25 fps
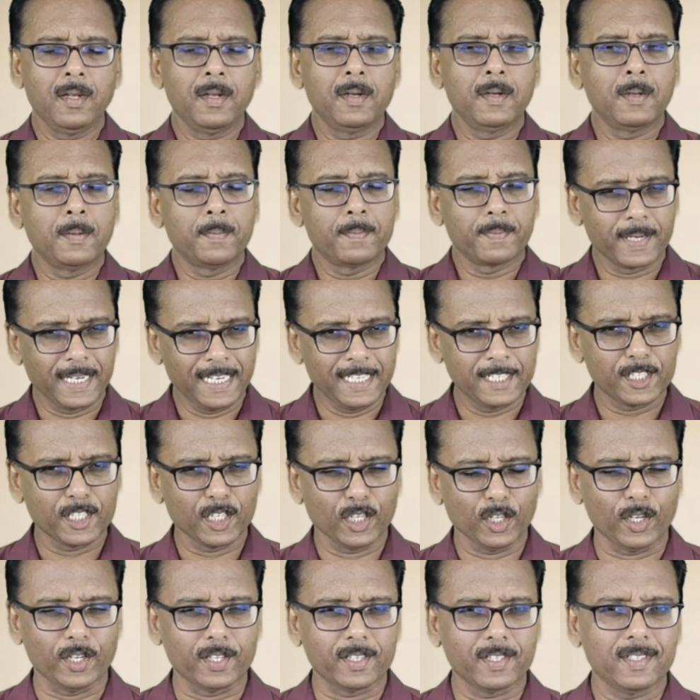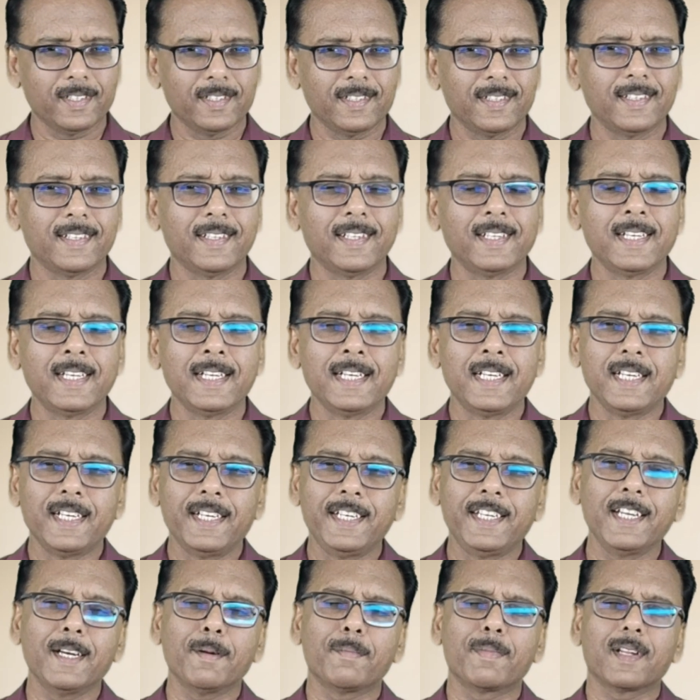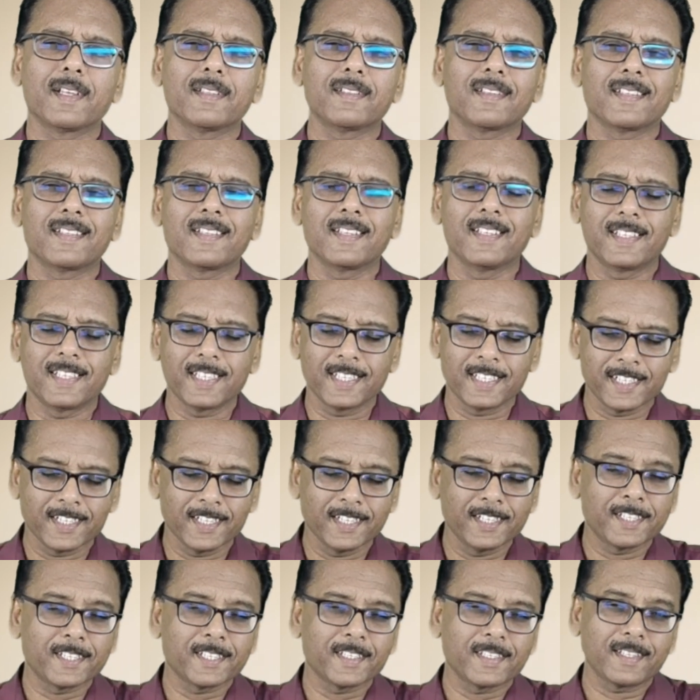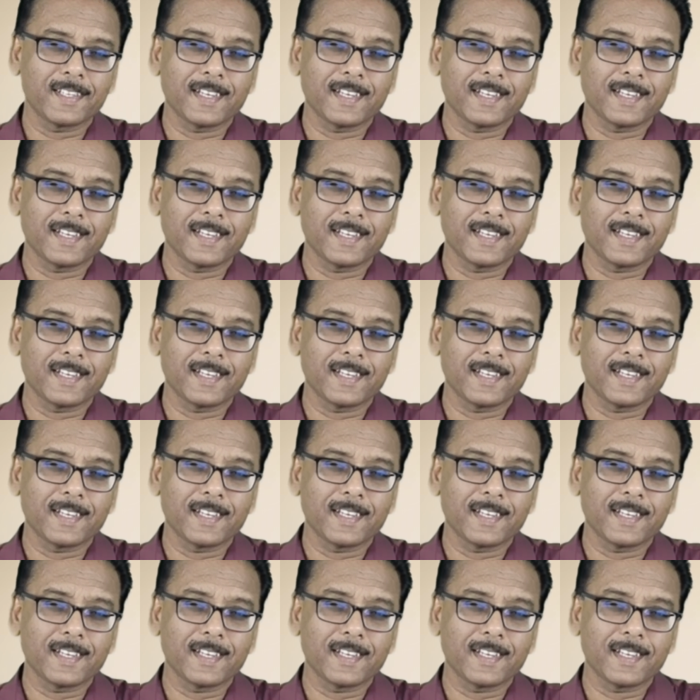Praise the Lord. Dear brothers and sisters,